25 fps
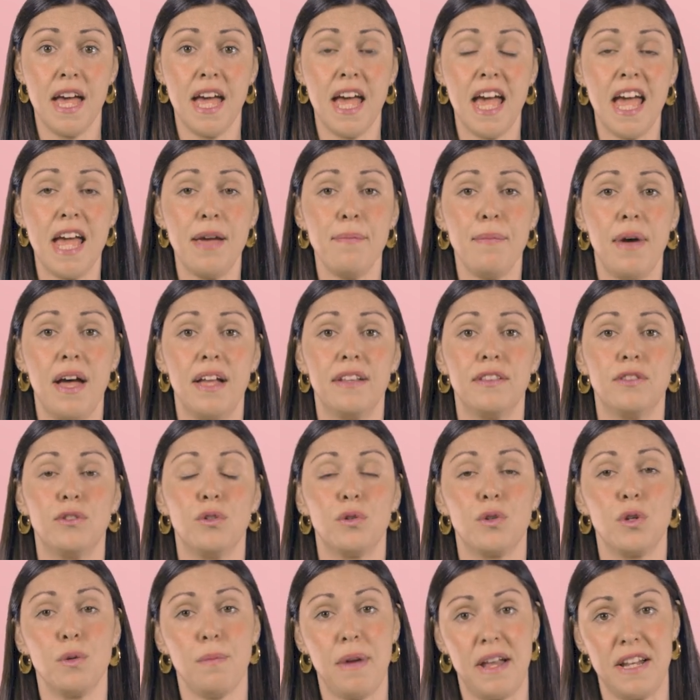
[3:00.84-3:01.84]
aim at
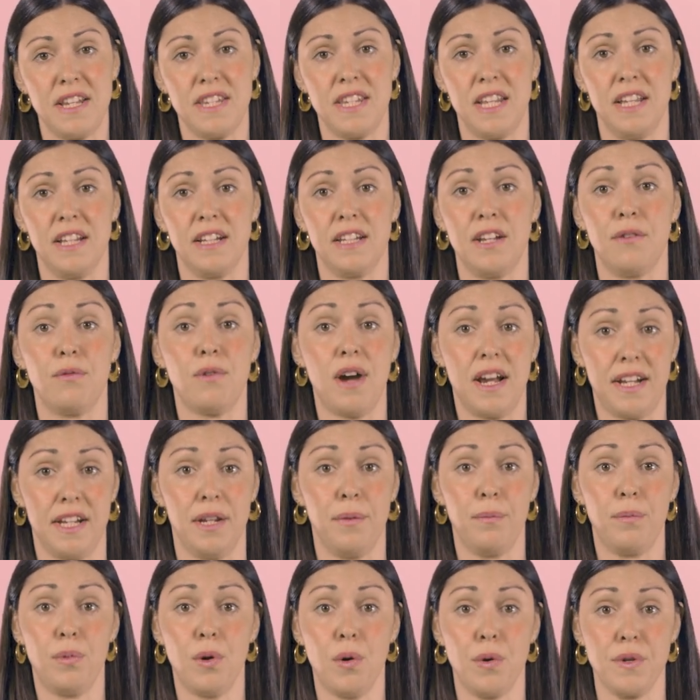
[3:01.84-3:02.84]
documenting the
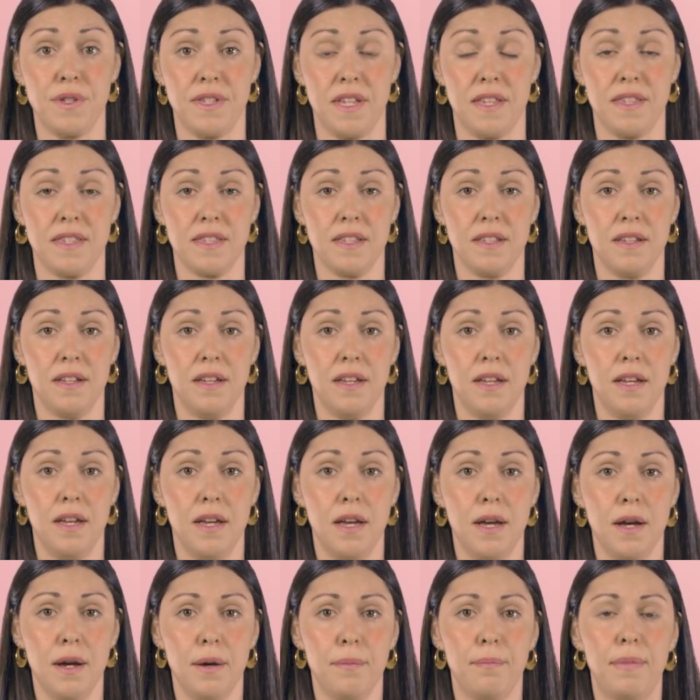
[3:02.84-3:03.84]
writing process,
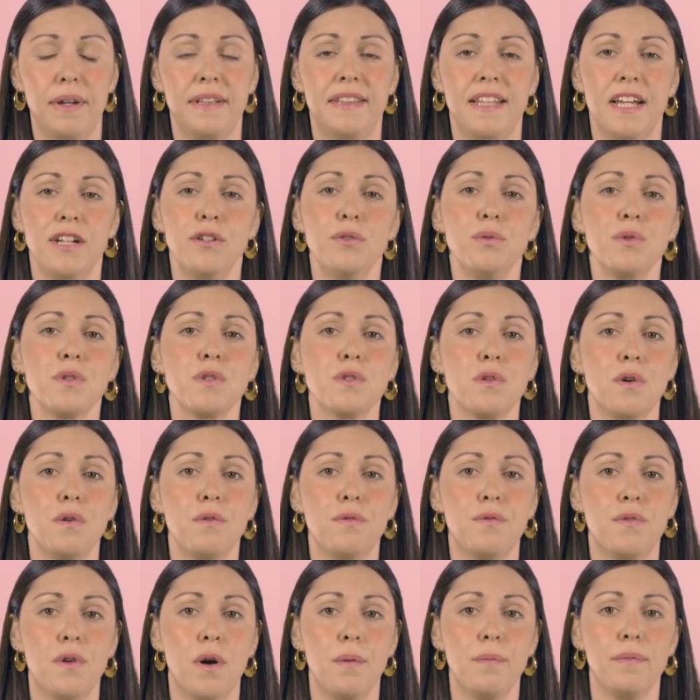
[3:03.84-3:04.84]
but they do so
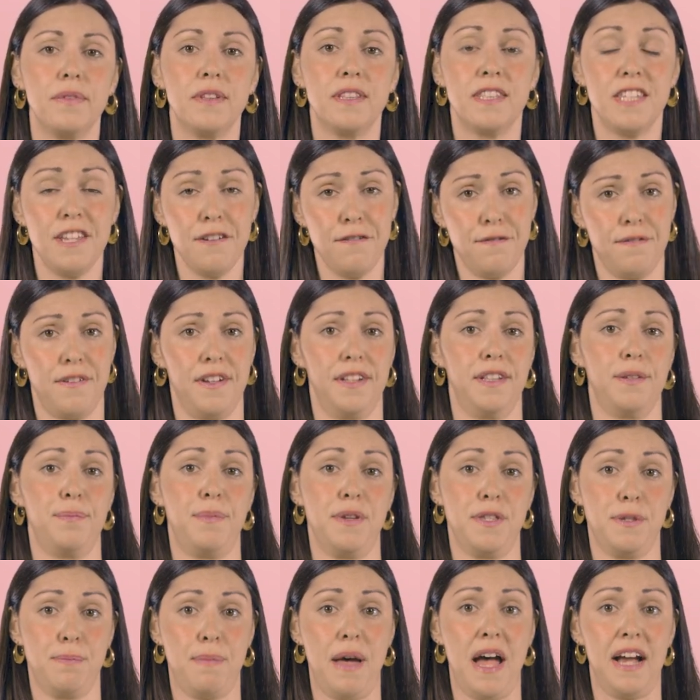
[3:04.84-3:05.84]
from different
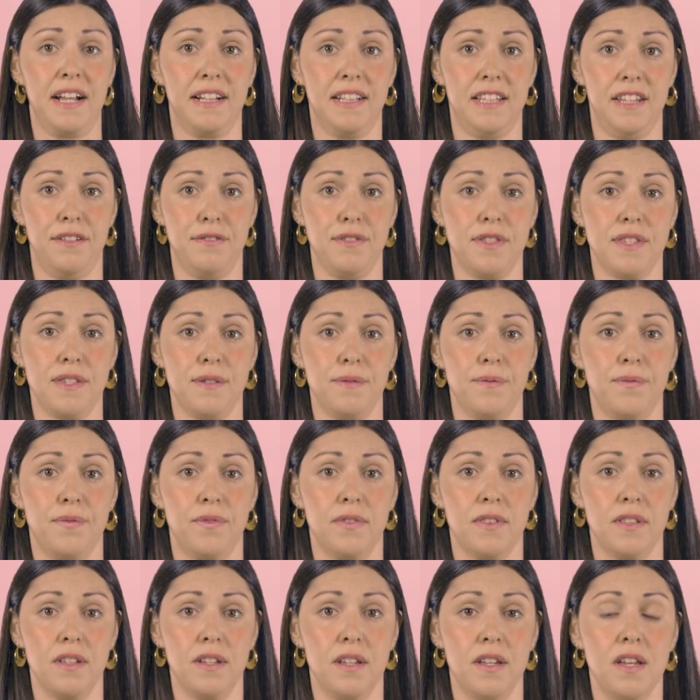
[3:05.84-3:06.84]
perspectives.
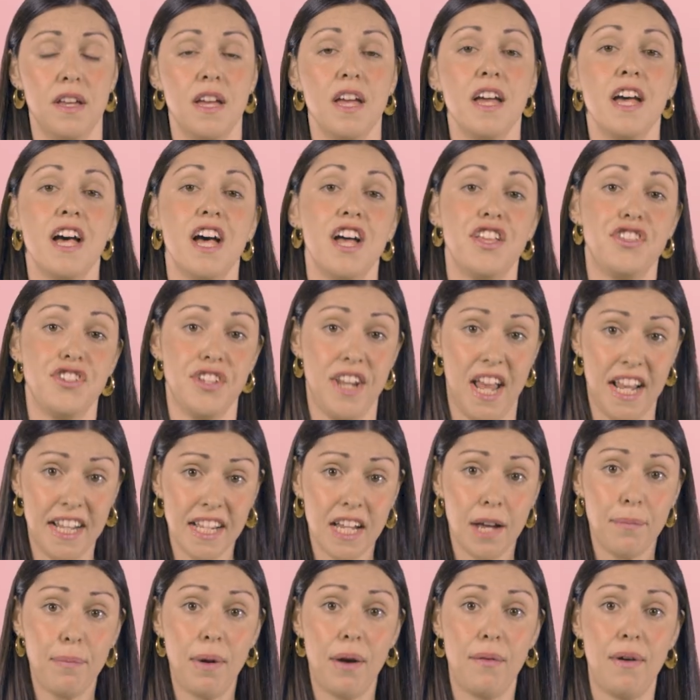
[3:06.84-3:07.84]
A
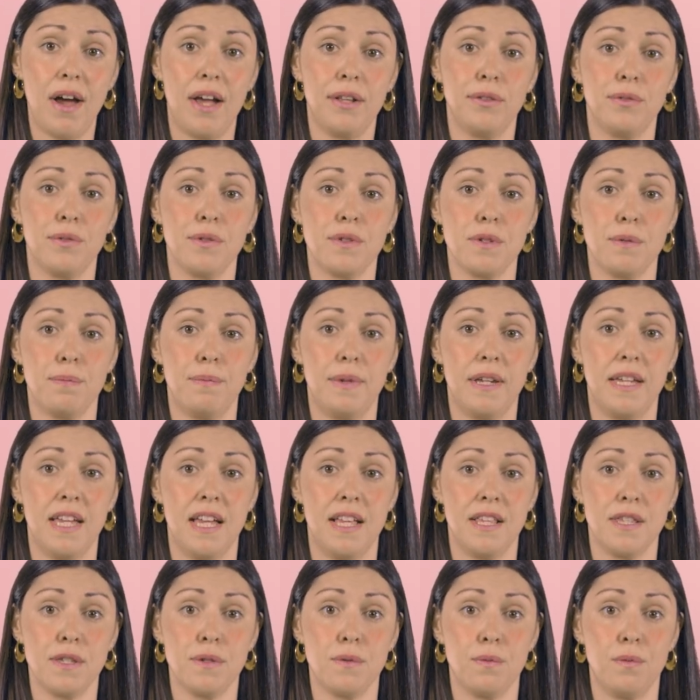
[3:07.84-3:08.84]
genetic apparatus
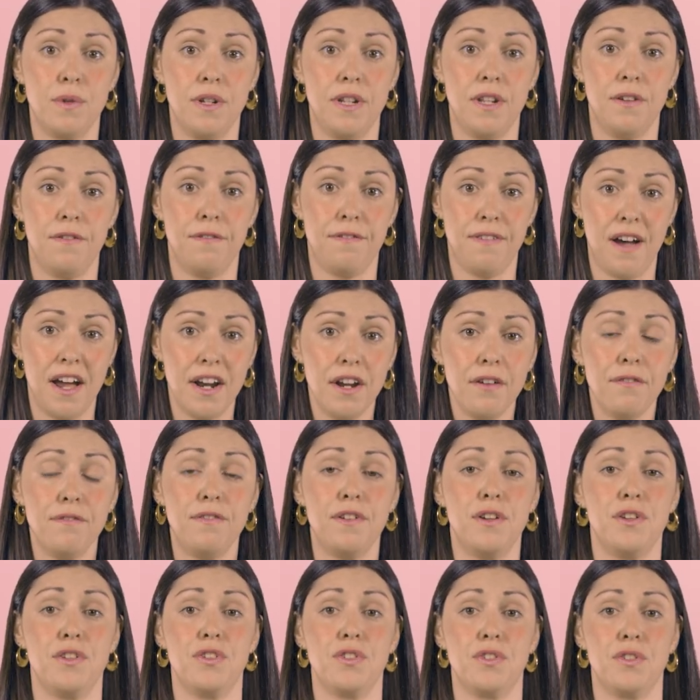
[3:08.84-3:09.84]
begins with the final
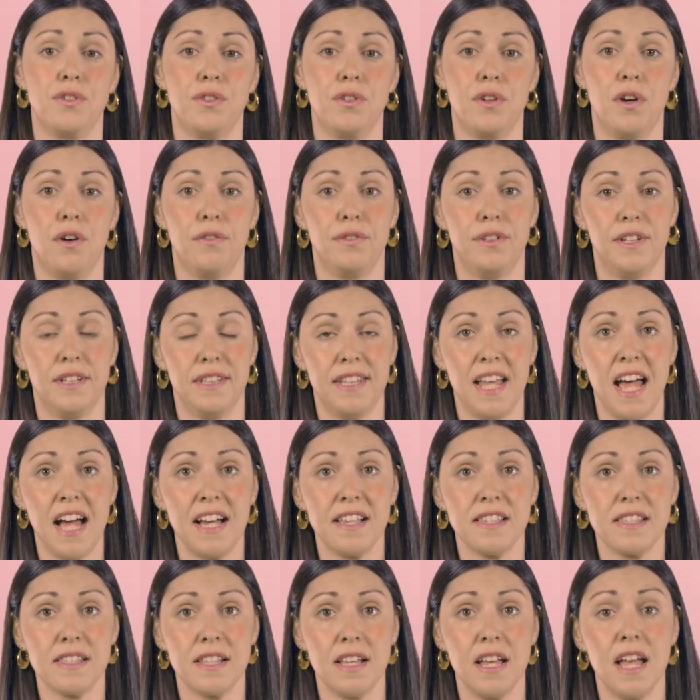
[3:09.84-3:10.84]
version of the
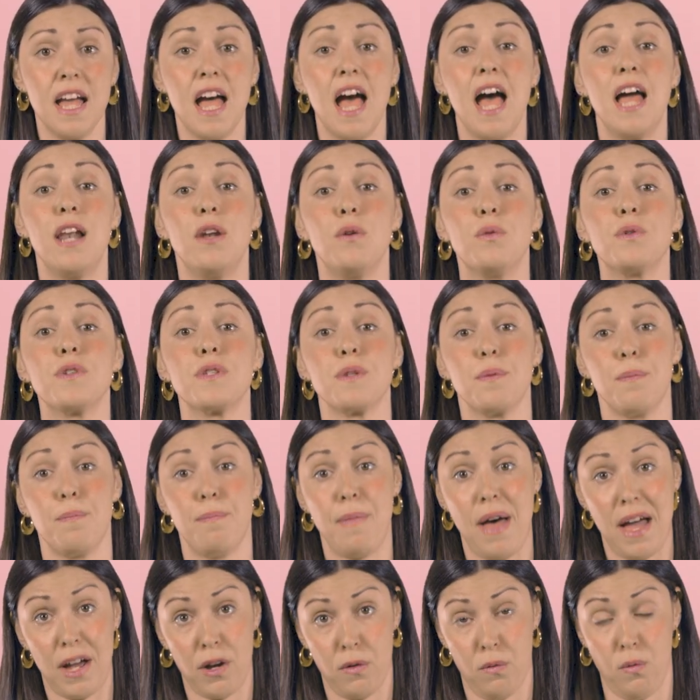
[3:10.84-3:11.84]
text and looks
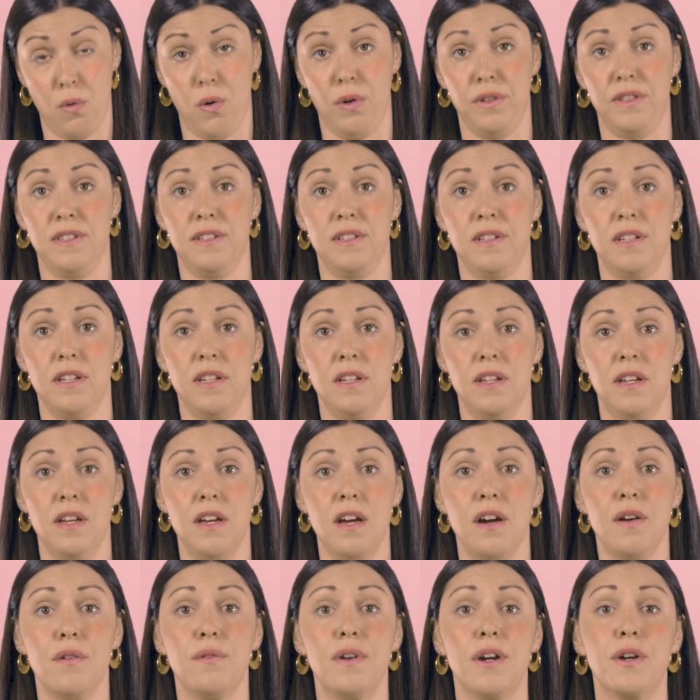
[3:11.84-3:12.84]
backward,
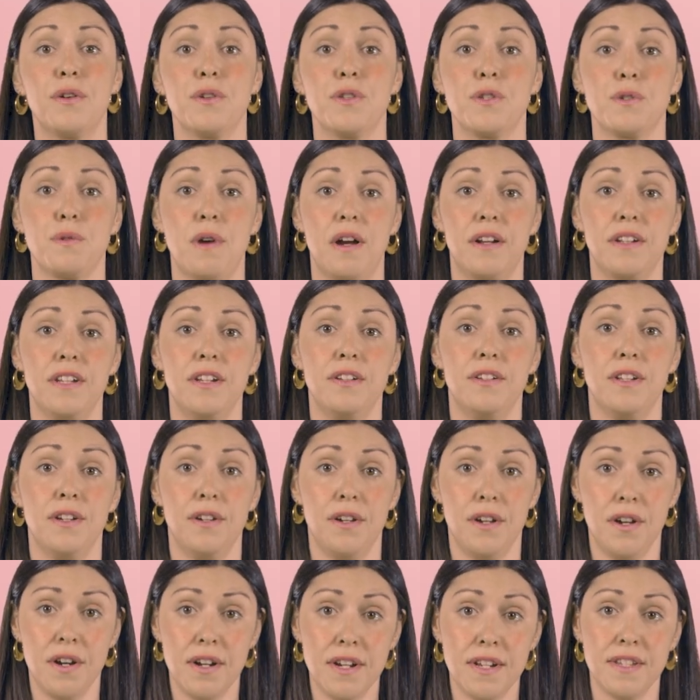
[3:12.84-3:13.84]
reconstructing
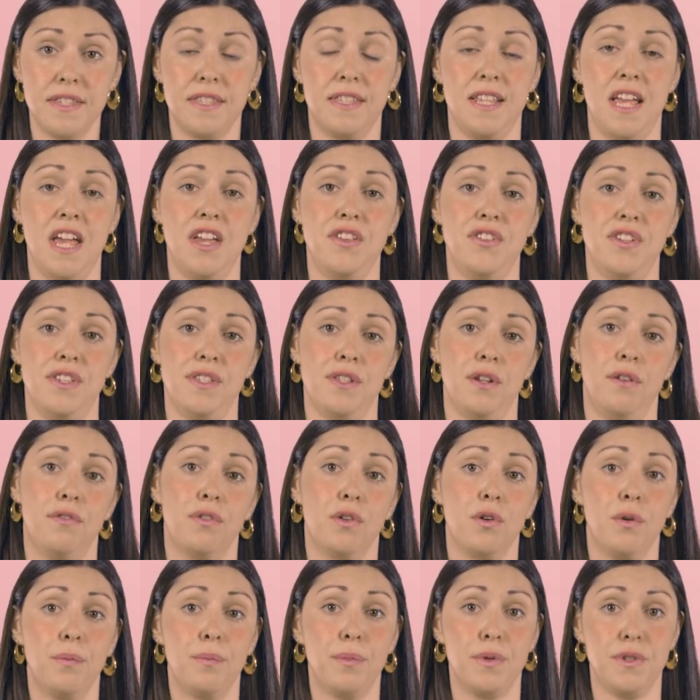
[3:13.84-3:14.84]
the earlier stages
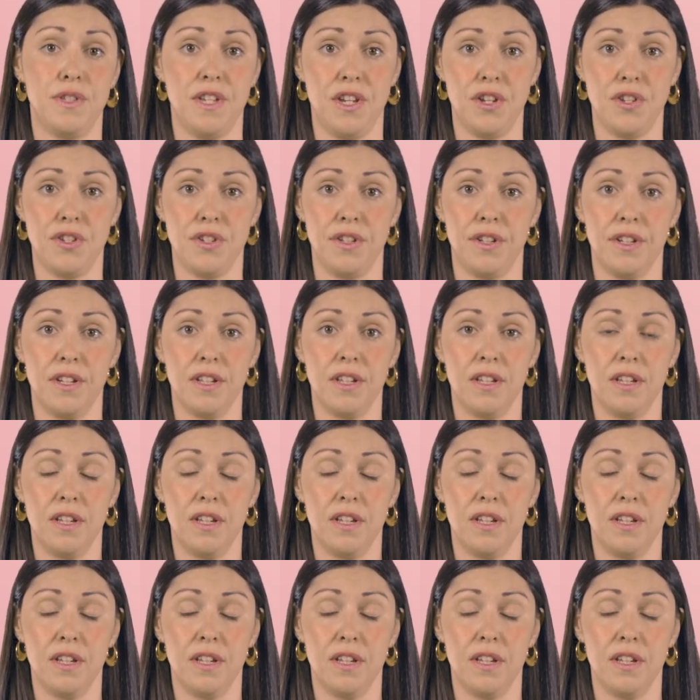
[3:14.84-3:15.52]
of composition.